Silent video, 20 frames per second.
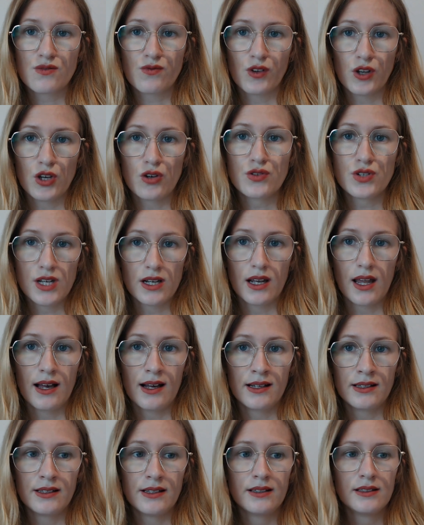for you to
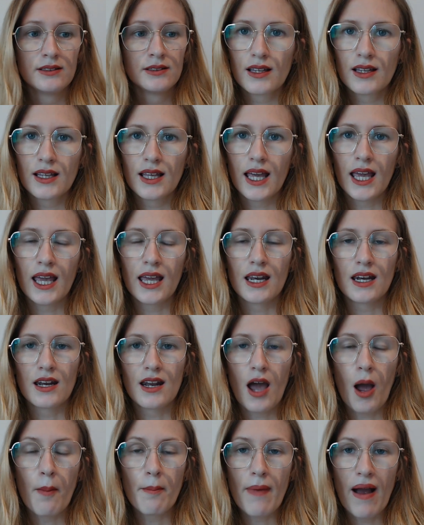learn. In
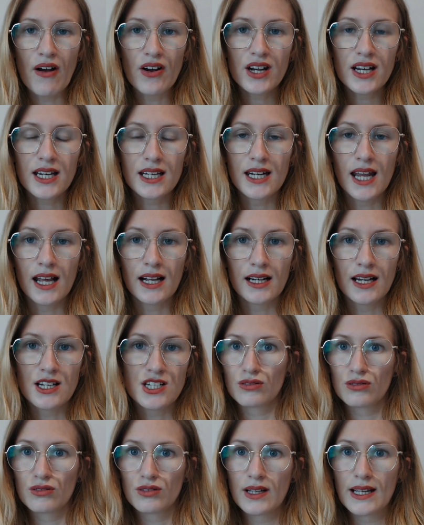American
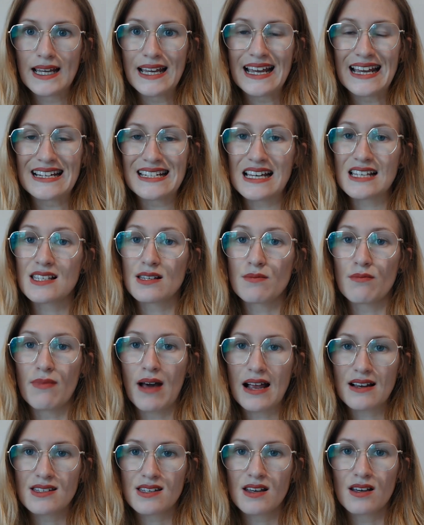English, it doesn't
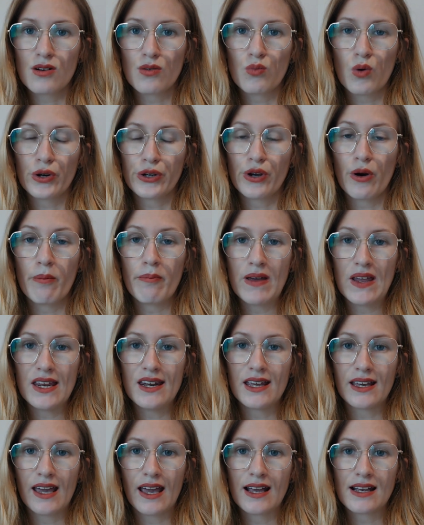matter what your
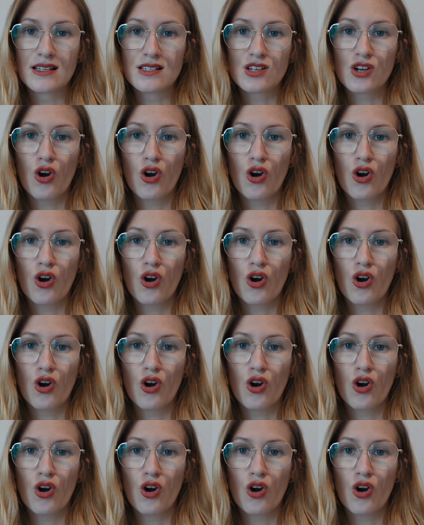meaning is.